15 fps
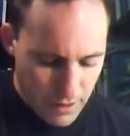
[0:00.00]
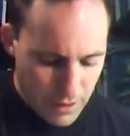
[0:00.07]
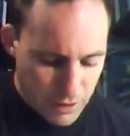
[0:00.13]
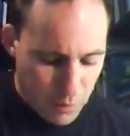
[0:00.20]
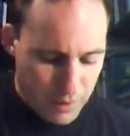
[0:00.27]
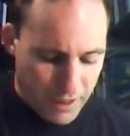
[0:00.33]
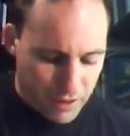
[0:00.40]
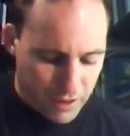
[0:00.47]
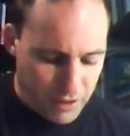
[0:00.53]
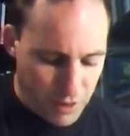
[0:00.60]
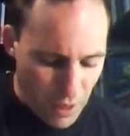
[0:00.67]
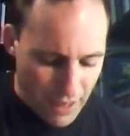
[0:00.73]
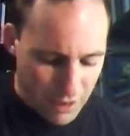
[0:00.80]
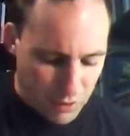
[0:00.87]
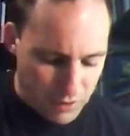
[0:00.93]
So because
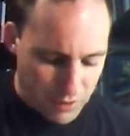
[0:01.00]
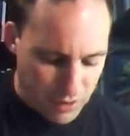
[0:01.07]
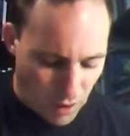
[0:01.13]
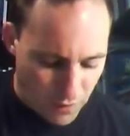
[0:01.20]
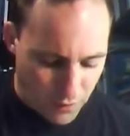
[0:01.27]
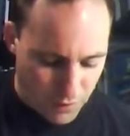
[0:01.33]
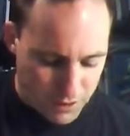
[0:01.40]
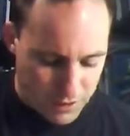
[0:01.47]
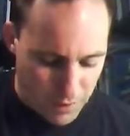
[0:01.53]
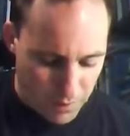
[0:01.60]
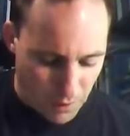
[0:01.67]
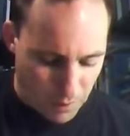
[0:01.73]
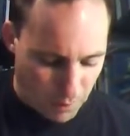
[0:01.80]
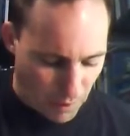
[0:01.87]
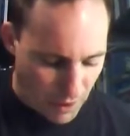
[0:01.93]
new entrants offer
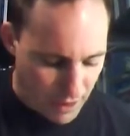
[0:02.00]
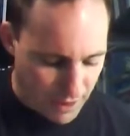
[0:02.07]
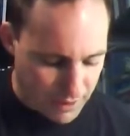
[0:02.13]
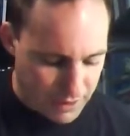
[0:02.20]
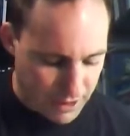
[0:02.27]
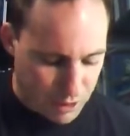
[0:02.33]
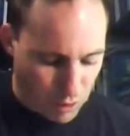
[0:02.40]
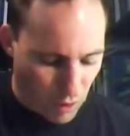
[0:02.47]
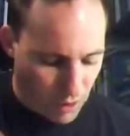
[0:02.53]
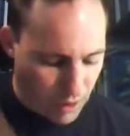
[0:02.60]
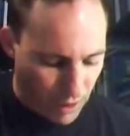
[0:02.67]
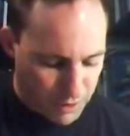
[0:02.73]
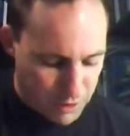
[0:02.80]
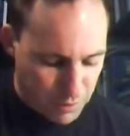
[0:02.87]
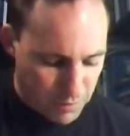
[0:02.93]
similar products, they draw
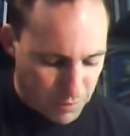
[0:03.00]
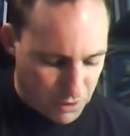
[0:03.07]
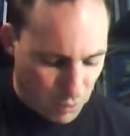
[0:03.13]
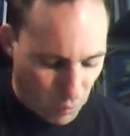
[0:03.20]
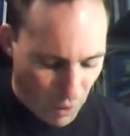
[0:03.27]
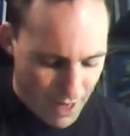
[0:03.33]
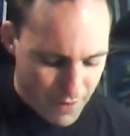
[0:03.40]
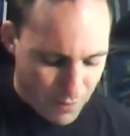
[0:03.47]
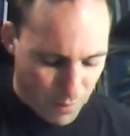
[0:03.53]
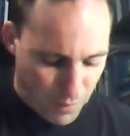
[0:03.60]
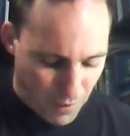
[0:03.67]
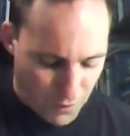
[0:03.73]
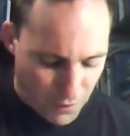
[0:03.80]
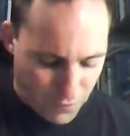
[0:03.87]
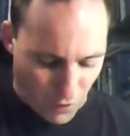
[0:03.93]
customers away from
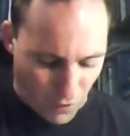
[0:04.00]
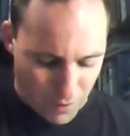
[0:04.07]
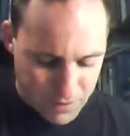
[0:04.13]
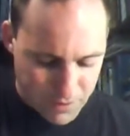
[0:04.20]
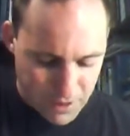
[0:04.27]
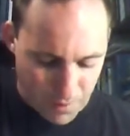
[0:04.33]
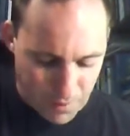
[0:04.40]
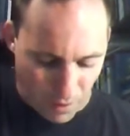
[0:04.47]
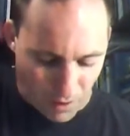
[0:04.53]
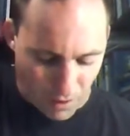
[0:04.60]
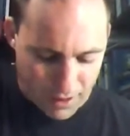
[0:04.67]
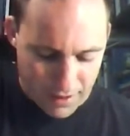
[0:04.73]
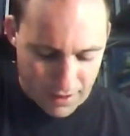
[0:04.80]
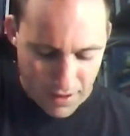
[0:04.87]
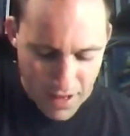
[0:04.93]
other firms in the
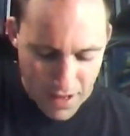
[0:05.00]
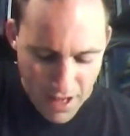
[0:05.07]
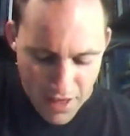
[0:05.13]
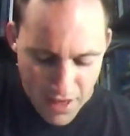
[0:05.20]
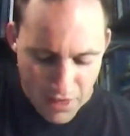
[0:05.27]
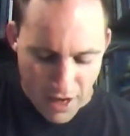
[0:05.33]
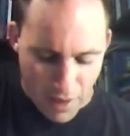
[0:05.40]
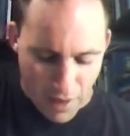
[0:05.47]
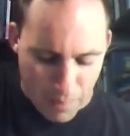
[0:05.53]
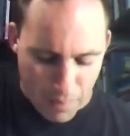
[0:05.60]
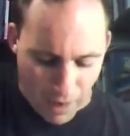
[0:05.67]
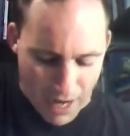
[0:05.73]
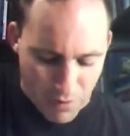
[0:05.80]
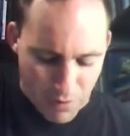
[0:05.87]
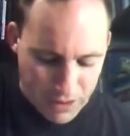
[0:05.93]
market,
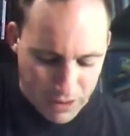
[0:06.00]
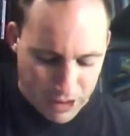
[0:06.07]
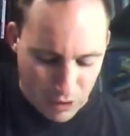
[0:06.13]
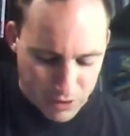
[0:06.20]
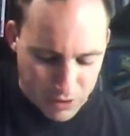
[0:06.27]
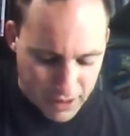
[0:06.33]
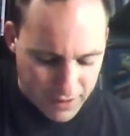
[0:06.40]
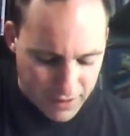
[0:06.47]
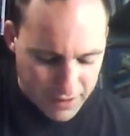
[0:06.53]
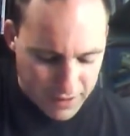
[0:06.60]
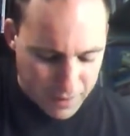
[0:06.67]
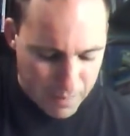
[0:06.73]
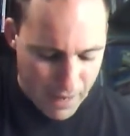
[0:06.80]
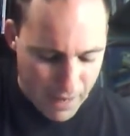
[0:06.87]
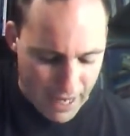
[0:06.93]
thereby reducing the
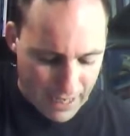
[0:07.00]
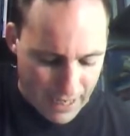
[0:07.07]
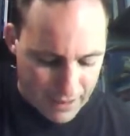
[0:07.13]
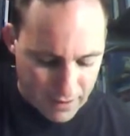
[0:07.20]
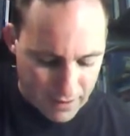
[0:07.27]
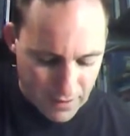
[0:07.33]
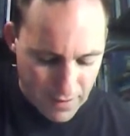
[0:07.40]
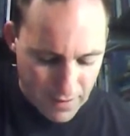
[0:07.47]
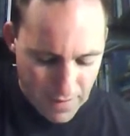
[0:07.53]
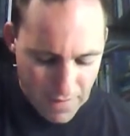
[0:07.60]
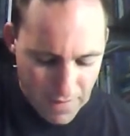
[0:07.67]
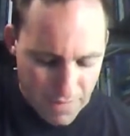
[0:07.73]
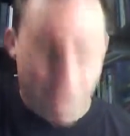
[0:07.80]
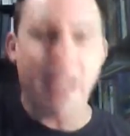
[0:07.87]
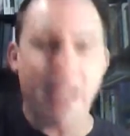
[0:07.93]
demand
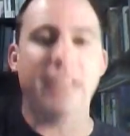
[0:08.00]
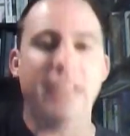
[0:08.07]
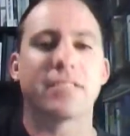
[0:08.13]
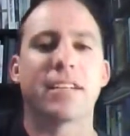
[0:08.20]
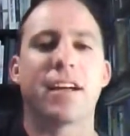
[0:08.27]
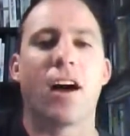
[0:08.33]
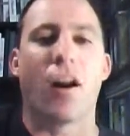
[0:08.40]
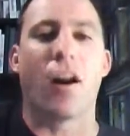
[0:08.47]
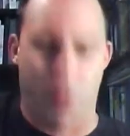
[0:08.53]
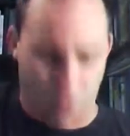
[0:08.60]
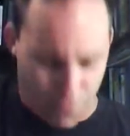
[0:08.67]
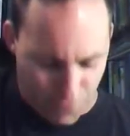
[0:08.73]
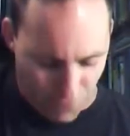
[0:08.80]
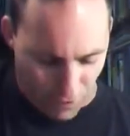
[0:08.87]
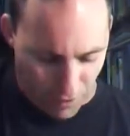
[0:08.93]
facing other
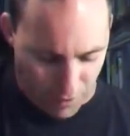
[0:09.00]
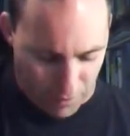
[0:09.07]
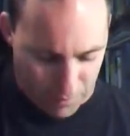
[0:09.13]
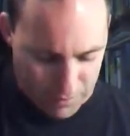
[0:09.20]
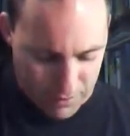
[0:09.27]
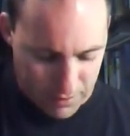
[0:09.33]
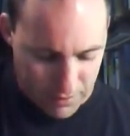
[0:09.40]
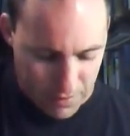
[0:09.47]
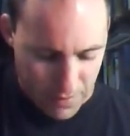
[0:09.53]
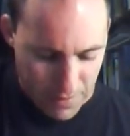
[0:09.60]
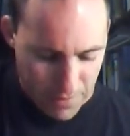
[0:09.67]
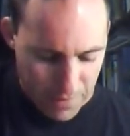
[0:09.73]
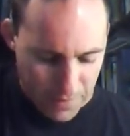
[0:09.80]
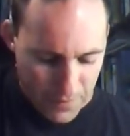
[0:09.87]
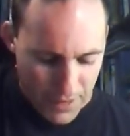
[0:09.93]
firms.
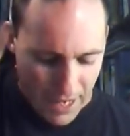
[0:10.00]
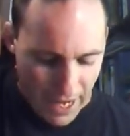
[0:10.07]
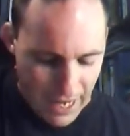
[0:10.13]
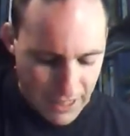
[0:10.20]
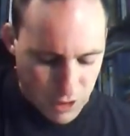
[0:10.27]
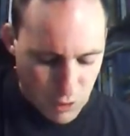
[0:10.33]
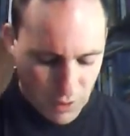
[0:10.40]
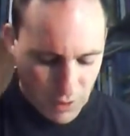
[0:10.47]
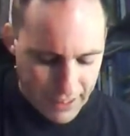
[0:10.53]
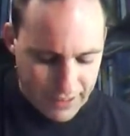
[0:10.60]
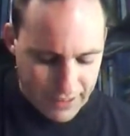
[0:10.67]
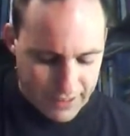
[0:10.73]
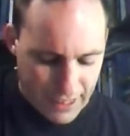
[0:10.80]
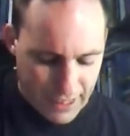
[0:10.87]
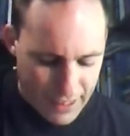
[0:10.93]
Entry
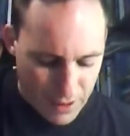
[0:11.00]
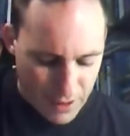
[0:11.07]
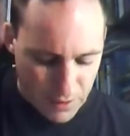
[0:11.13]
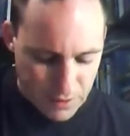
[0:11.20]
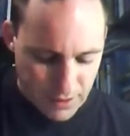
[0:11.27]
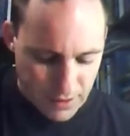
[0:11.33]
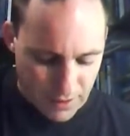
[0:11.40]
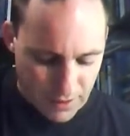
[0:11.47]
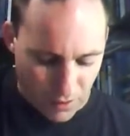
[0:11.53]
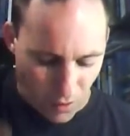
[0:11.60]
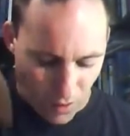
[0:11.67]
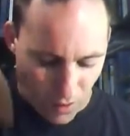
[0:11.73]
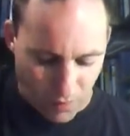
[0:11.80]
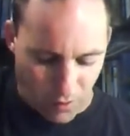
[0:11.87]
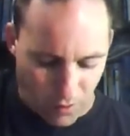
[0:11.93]
continues in the
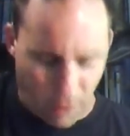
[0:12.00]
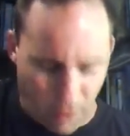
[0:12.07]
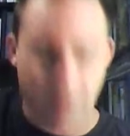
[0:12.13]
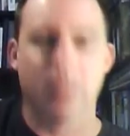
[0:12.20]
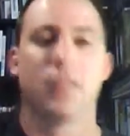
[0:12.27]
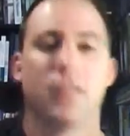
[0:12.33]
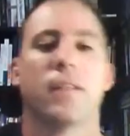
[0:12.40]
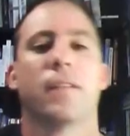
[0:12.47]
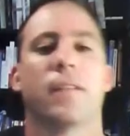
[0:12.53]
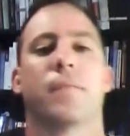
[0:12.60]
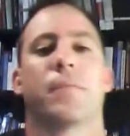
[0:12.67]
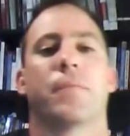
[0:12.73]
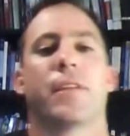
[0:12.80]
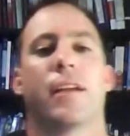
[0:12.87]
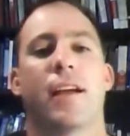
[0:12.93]
long run
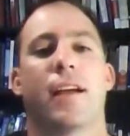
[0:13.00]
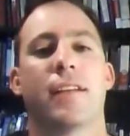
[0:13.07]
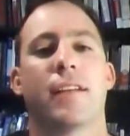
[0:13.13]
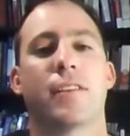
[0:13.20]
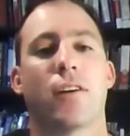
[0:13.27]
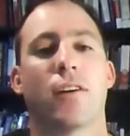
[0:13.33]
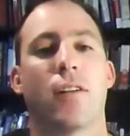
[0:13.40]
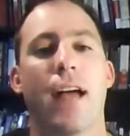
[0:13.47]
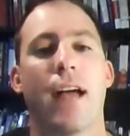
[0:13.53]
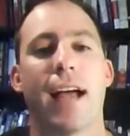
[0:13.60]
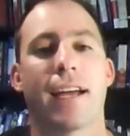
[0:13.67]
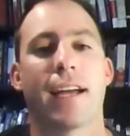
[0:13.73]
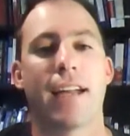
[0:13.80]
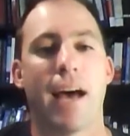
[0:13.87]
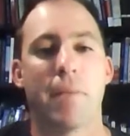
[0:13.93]
until
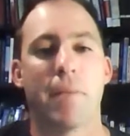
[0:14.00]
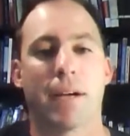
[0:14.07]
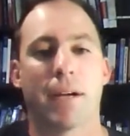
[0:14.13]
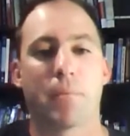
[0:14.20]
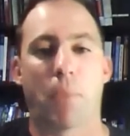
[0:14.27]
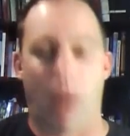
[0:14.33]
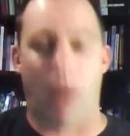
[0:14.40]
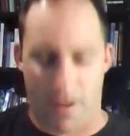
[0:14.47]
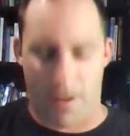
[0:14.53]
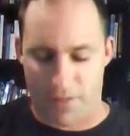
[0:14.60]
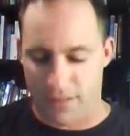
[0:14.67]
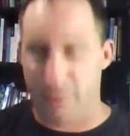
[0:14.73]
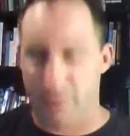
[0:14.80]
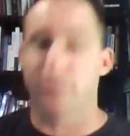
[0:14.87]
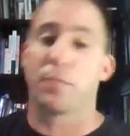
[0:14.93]
economic
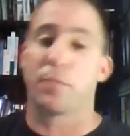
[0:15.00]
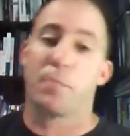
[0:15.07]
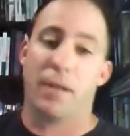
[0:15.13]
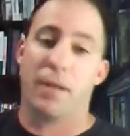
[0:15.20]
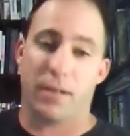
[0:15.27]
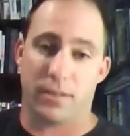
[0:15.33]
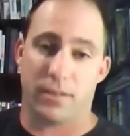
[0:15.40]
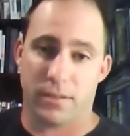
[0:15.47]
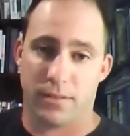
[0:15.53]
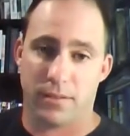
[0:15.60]
profit disappears.